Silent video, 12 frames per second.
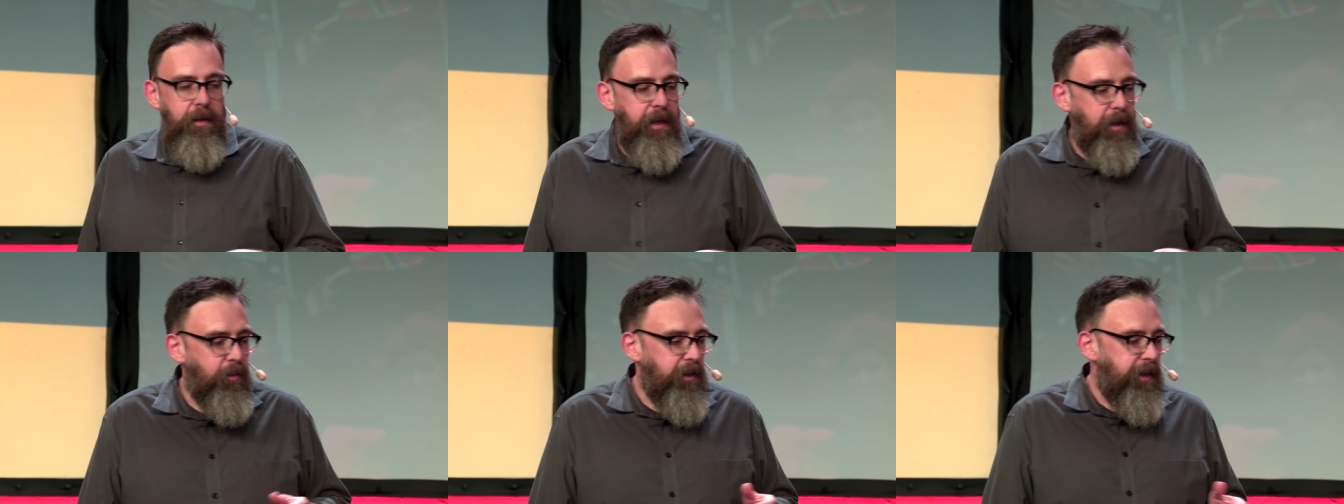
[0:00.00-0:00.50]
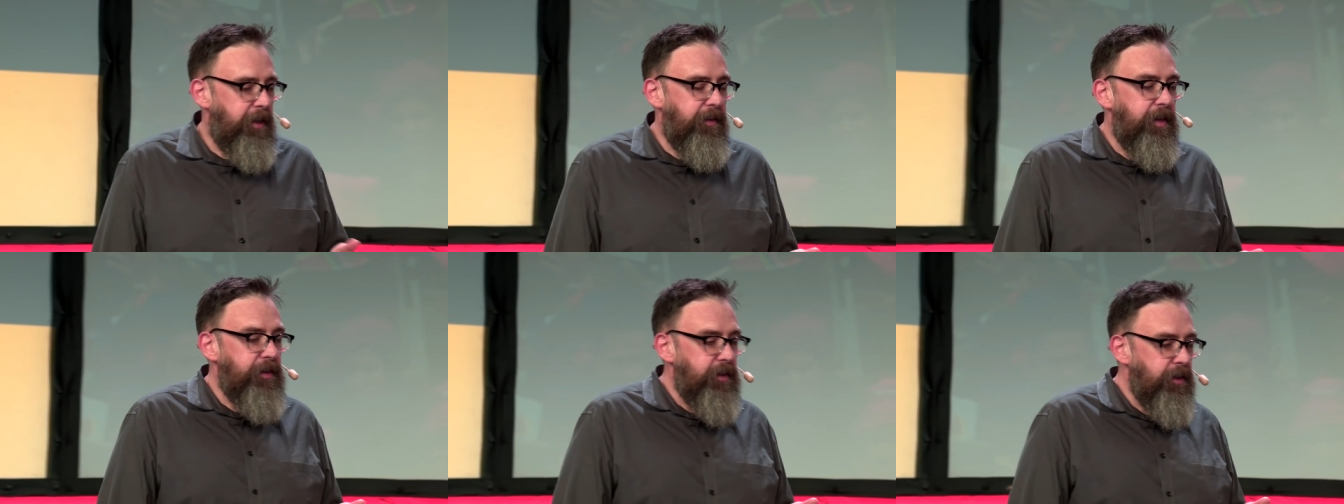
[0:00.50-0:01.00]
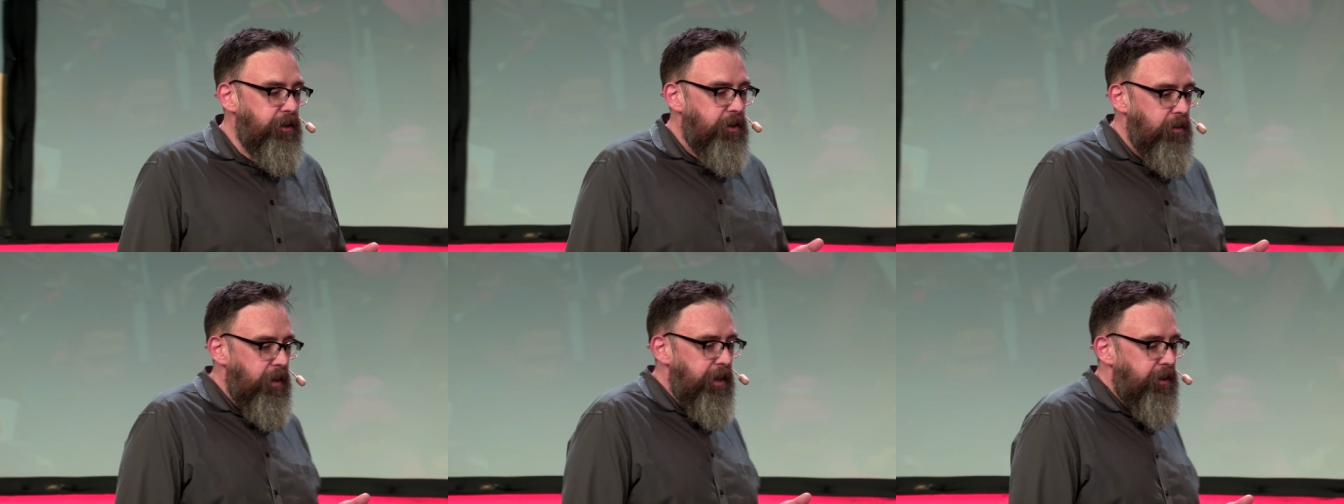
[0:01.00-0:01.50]
Now we're in this
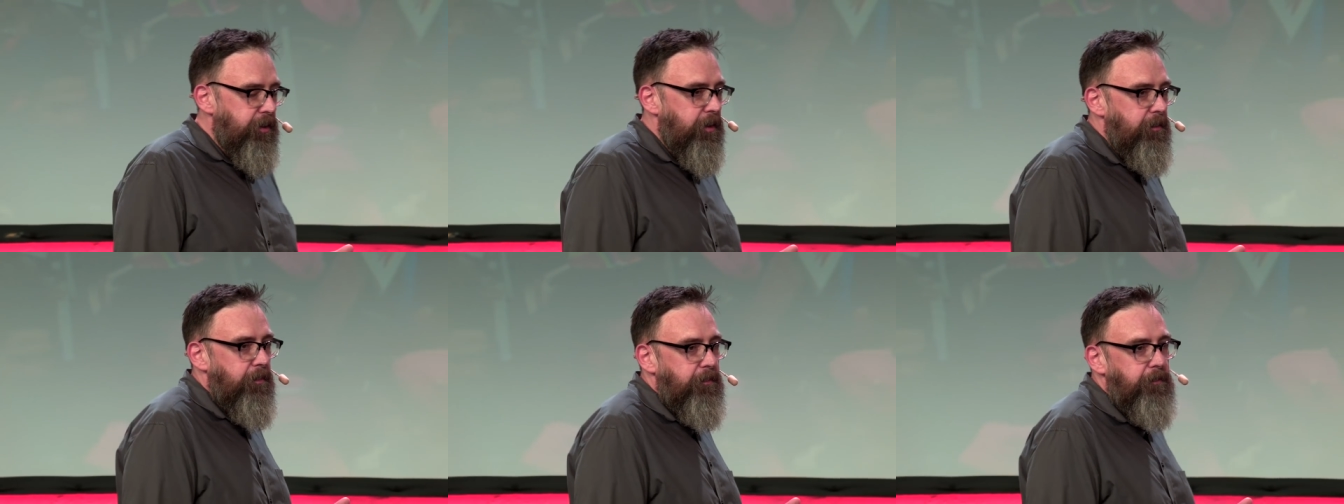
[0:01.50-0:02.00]
situation